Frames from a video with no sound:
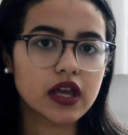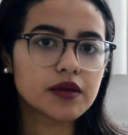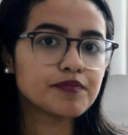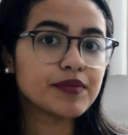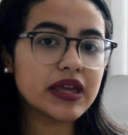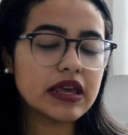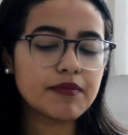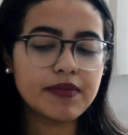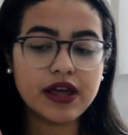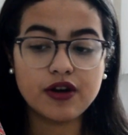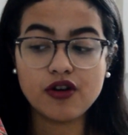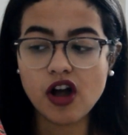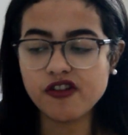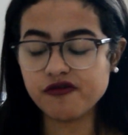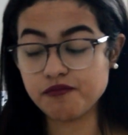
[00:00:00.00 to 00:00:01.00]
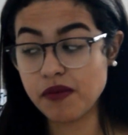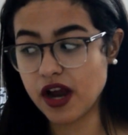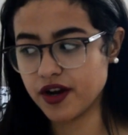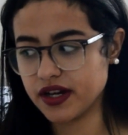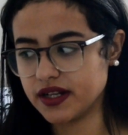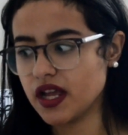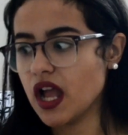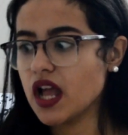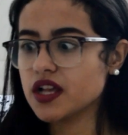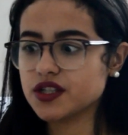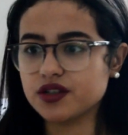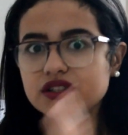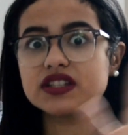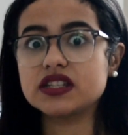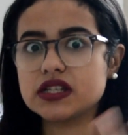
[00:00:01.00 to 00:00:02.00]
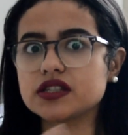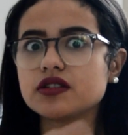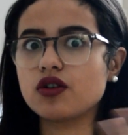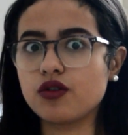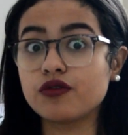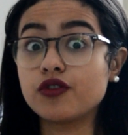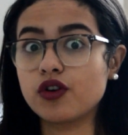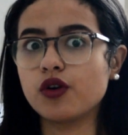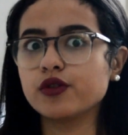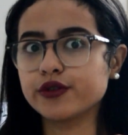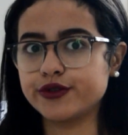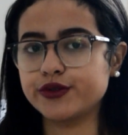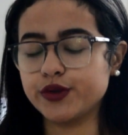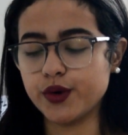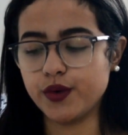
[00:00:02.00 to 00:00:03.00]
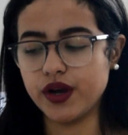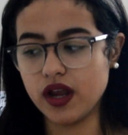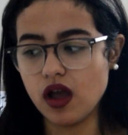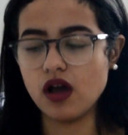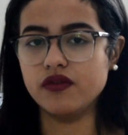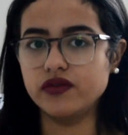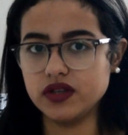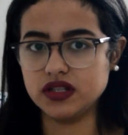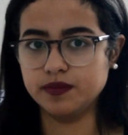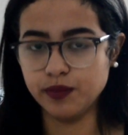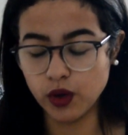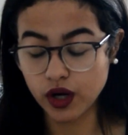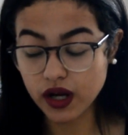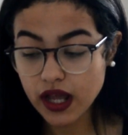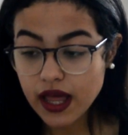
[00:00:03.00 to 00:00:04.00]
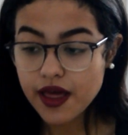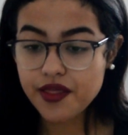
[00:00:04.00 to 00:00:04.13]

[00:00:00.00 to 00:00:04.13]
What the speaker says: be better off married. So this is the overall story of this book.